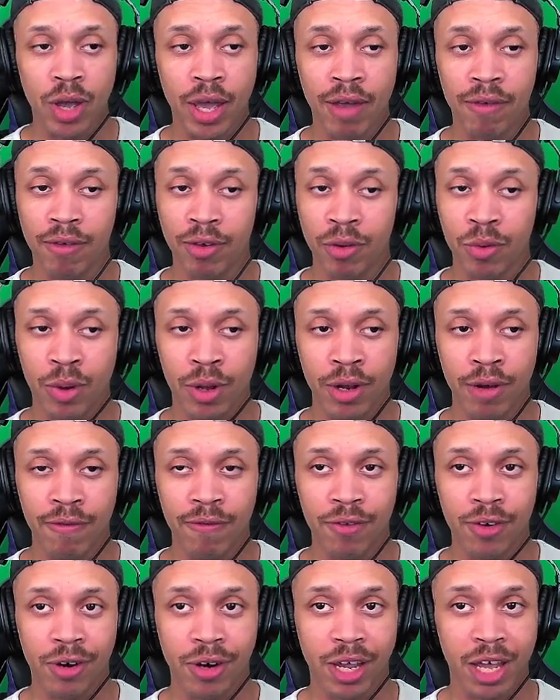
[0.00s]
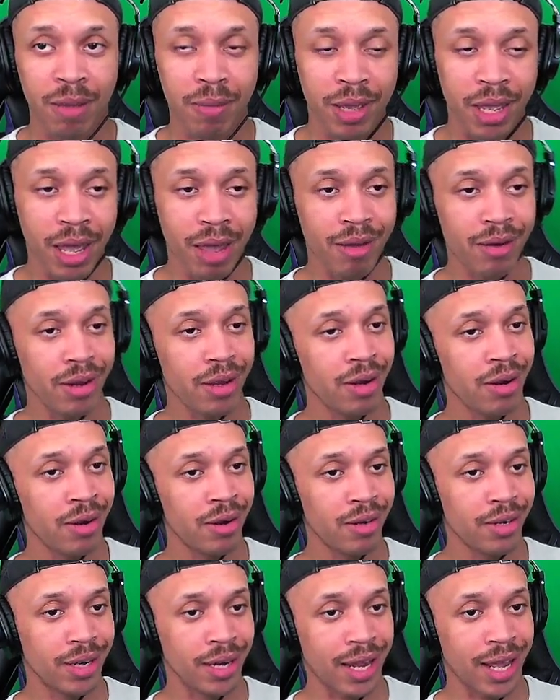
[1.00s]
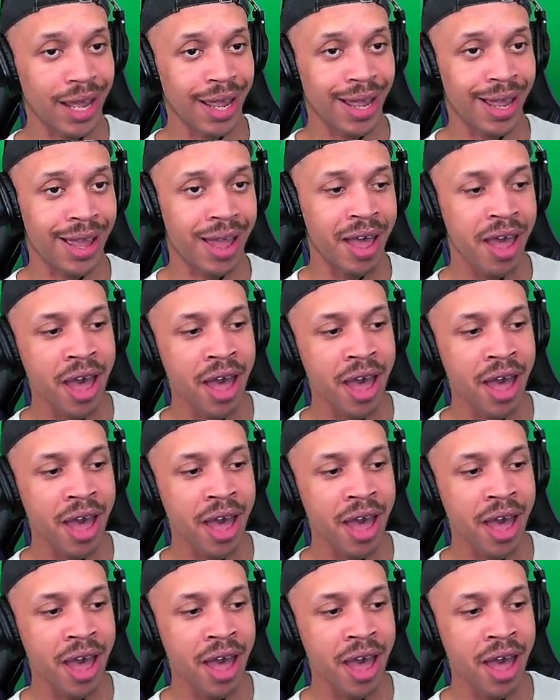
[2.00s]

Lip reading: everyone for coming out here today.